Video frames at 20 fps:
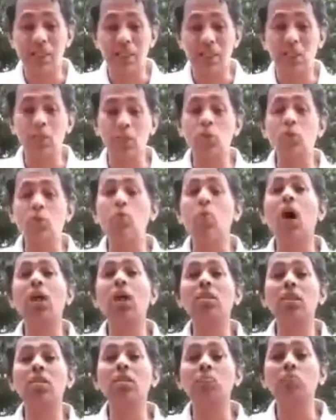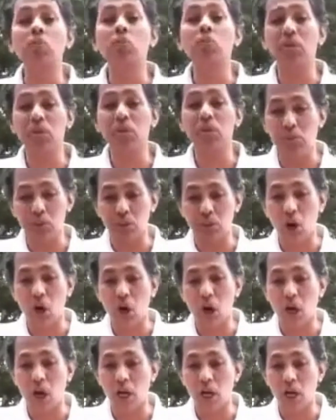This is what this movie was
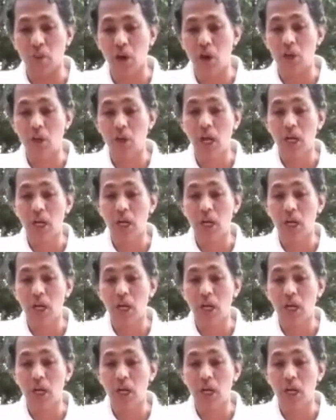all about.